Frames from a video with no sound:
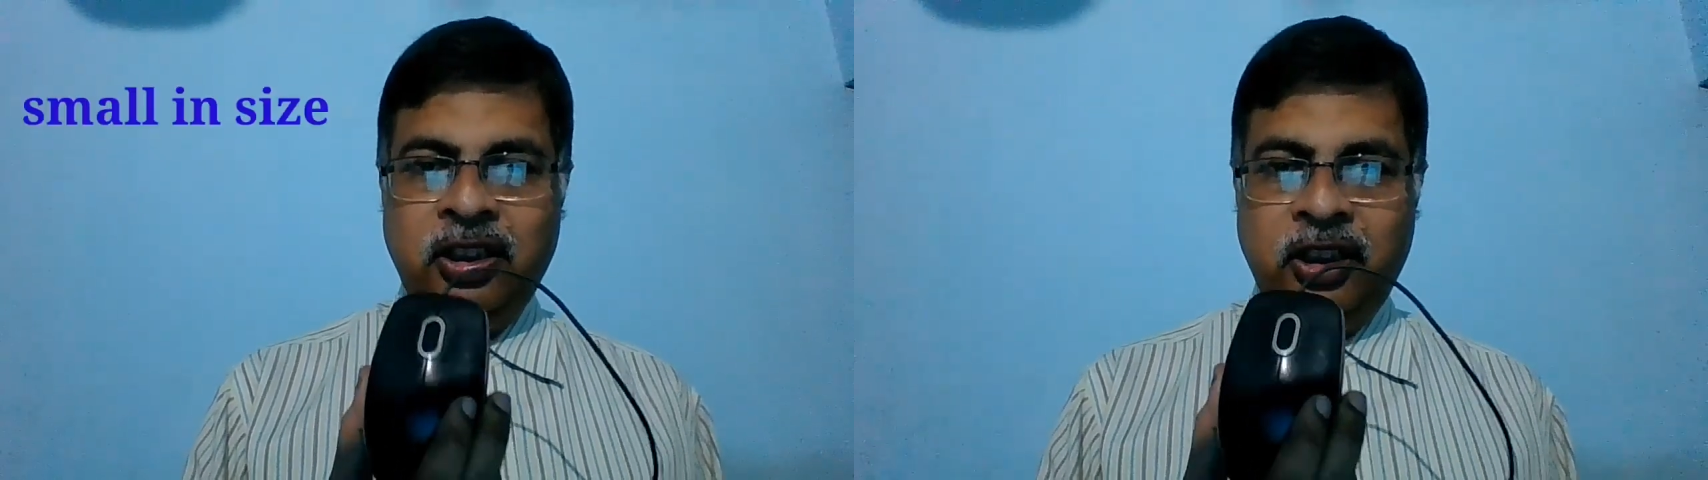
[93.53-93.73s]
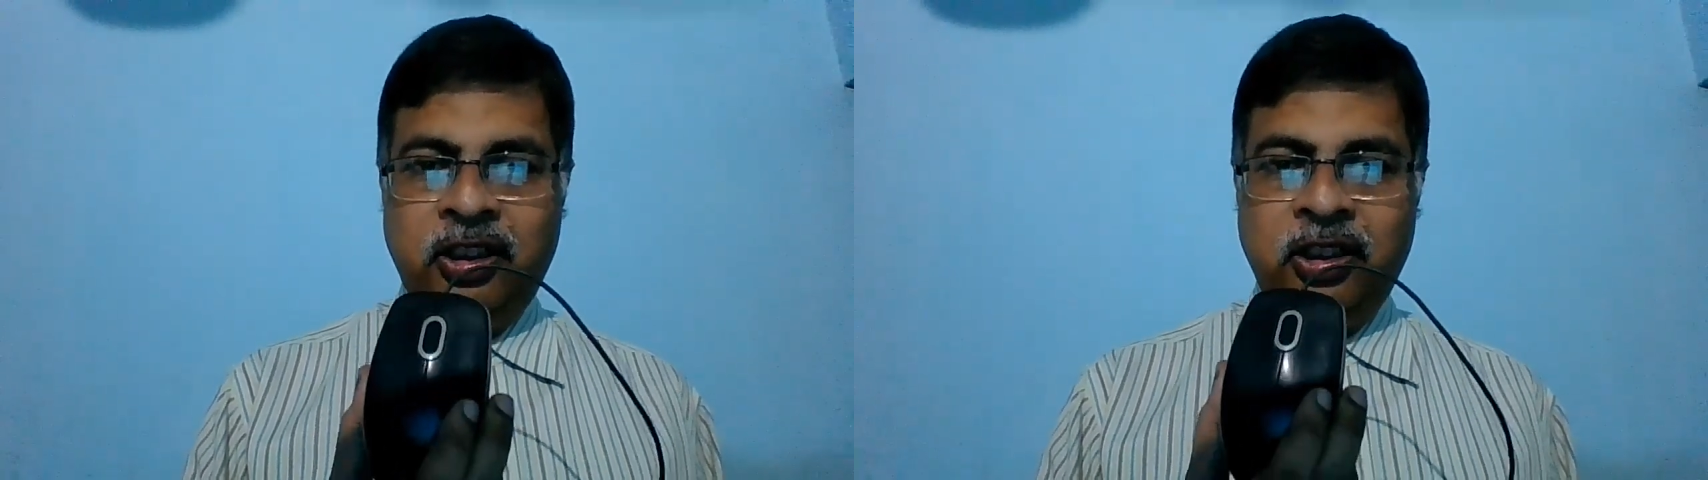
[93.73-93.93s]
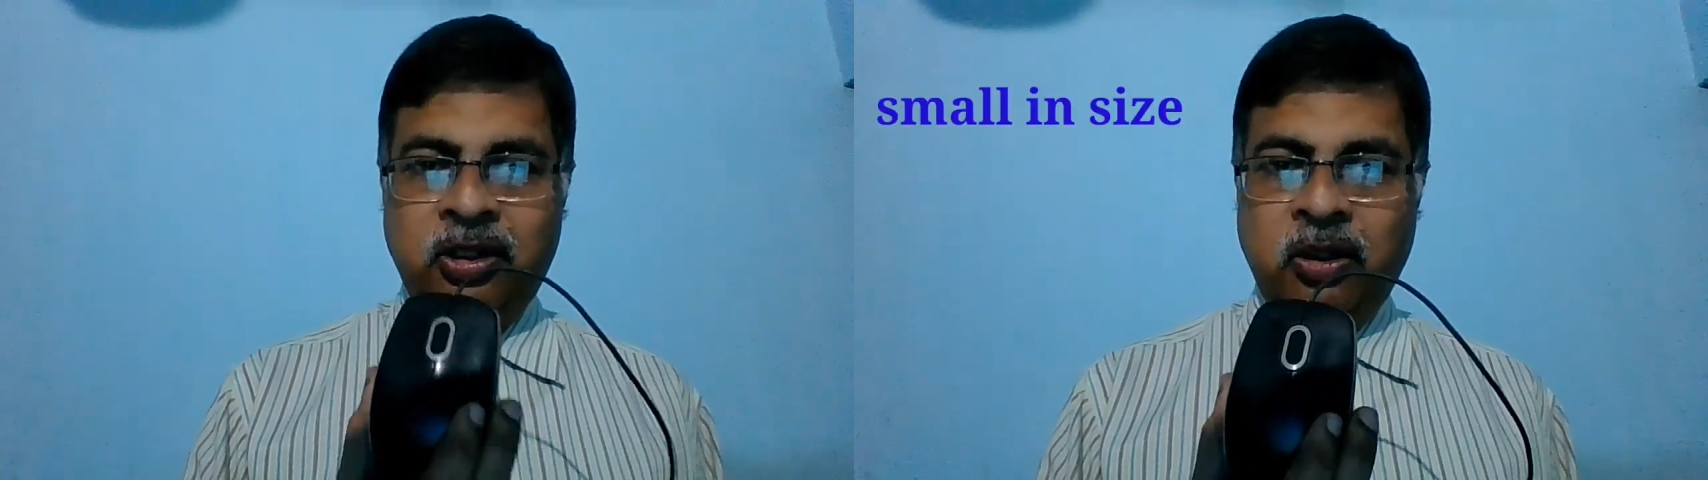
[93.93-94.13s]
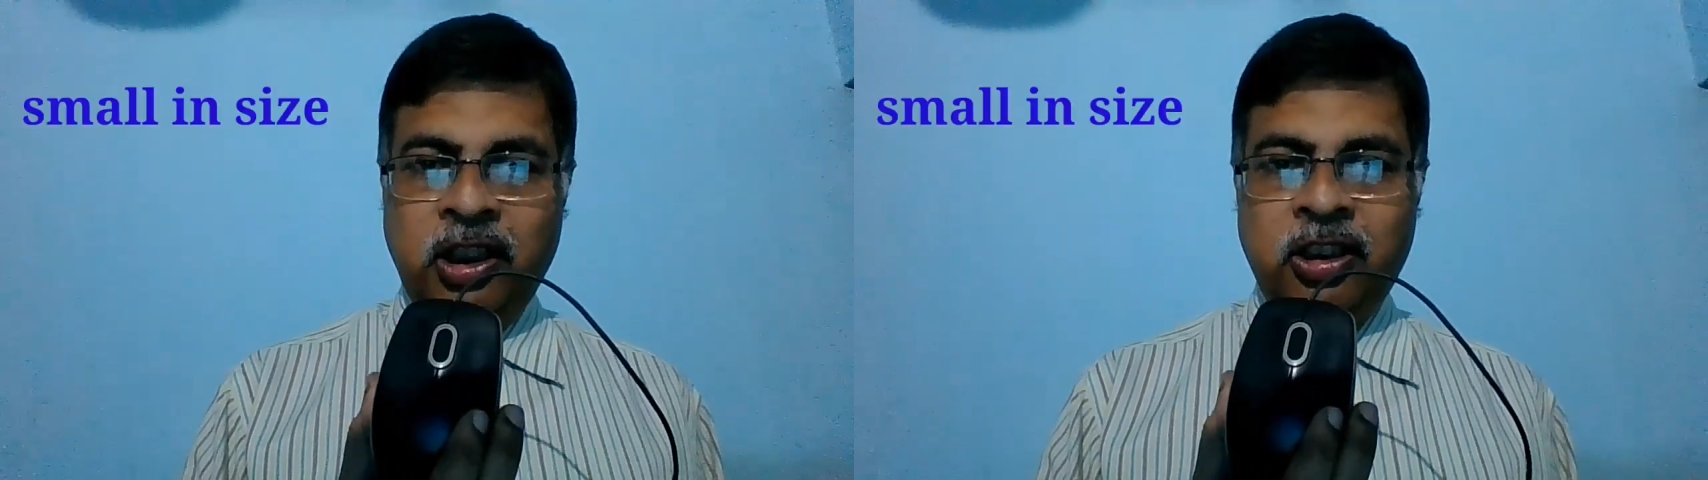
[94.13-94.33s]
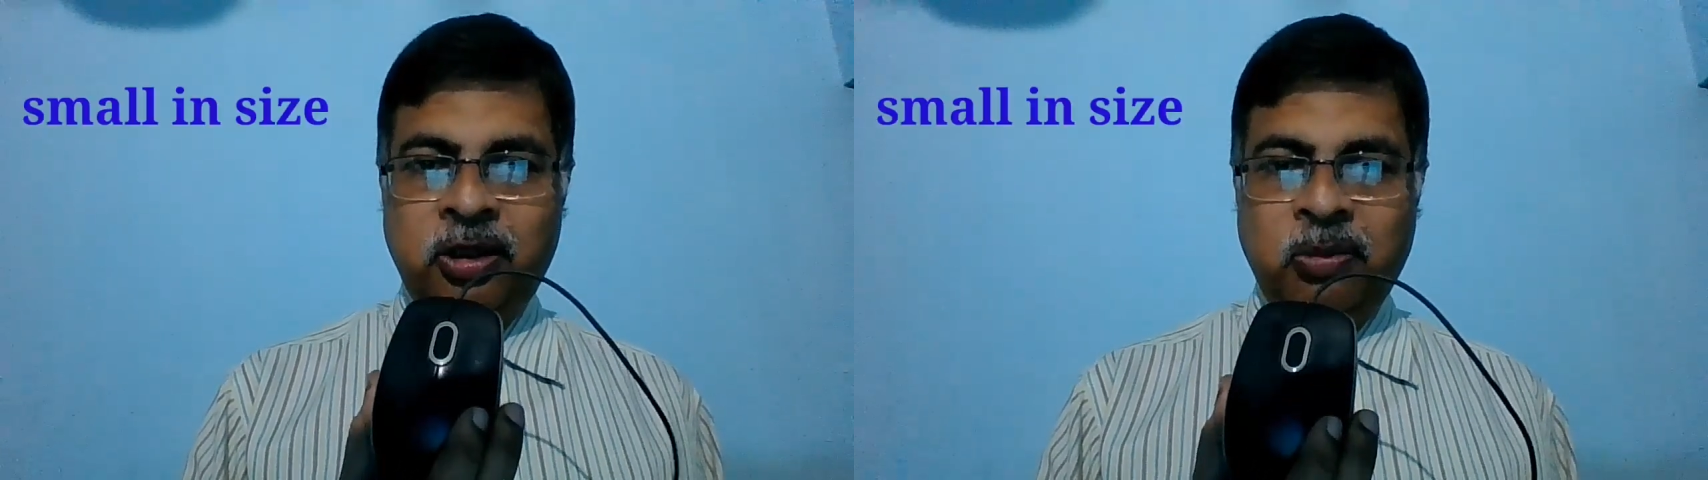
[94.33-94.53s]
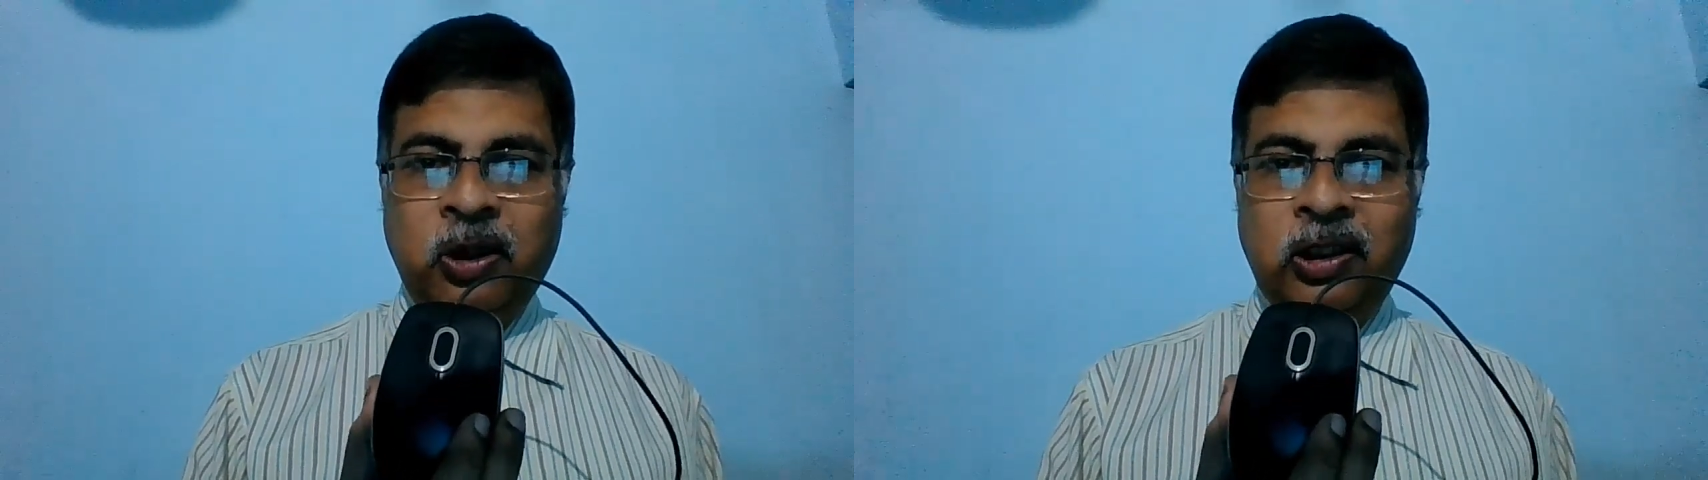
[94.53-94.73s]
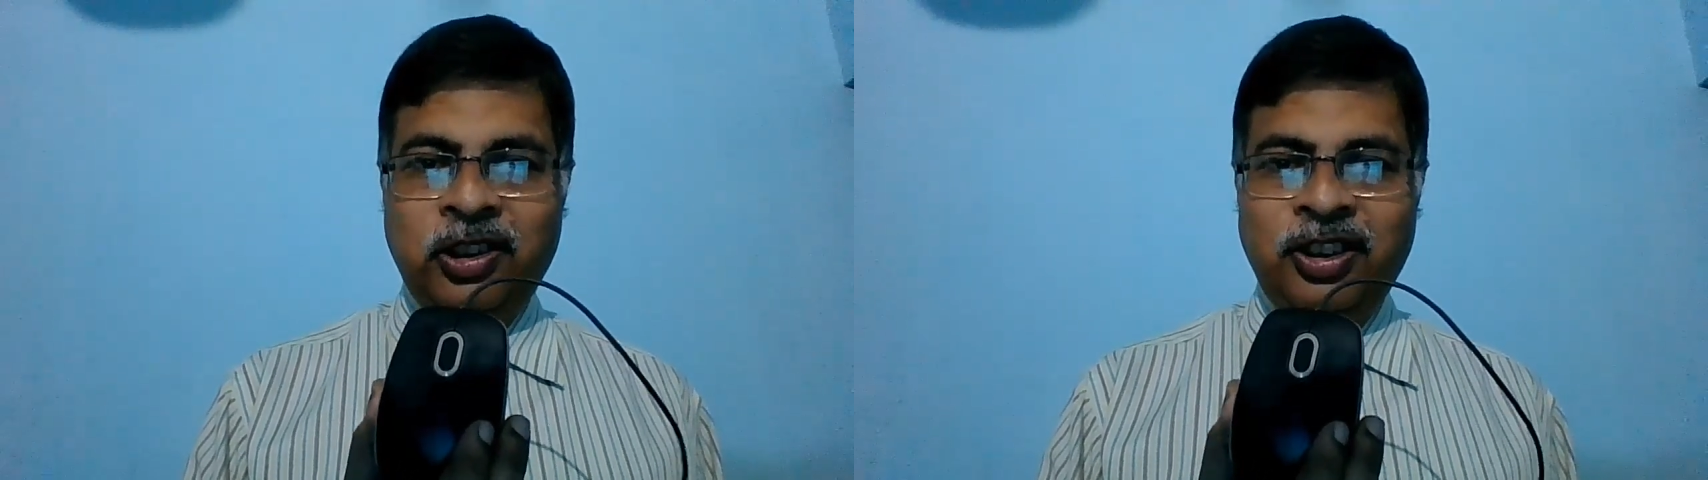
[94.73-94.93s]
it is quite small